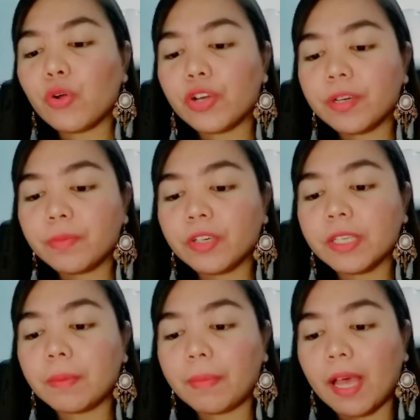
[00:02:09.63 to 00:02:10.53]

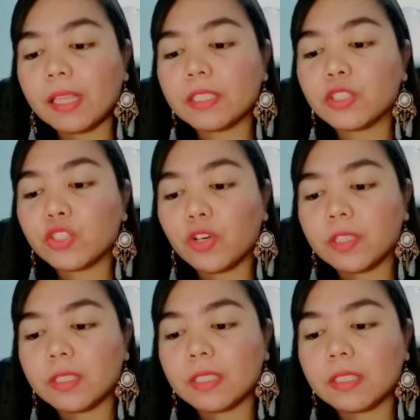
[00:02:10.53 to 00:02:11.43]
hormone imbalance
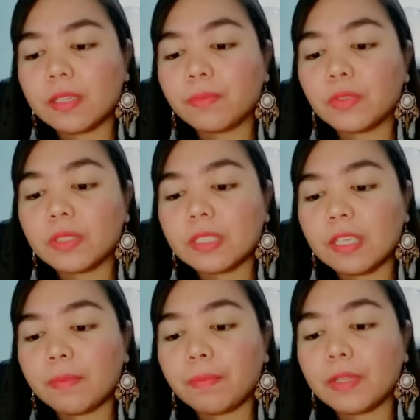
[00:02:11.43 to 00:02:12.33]
causes them to
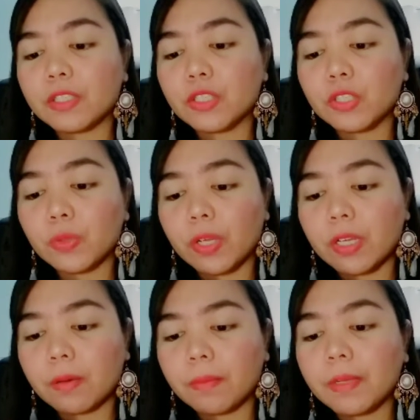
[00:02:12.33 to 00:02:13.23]
skip
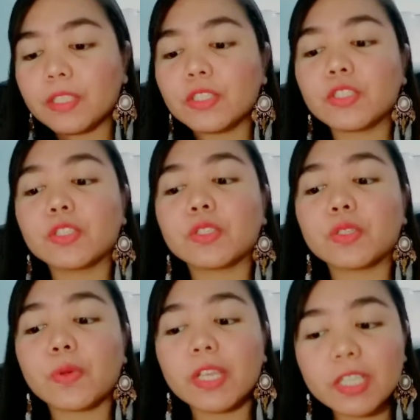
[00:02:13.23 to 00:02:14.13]

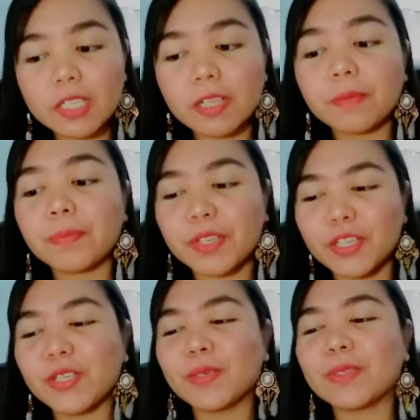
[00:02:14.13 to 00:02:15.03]
menstrual
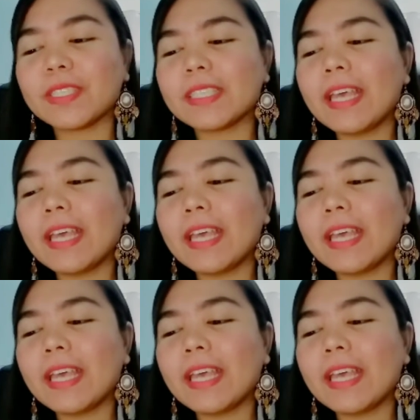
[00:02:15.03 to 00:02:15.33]
periods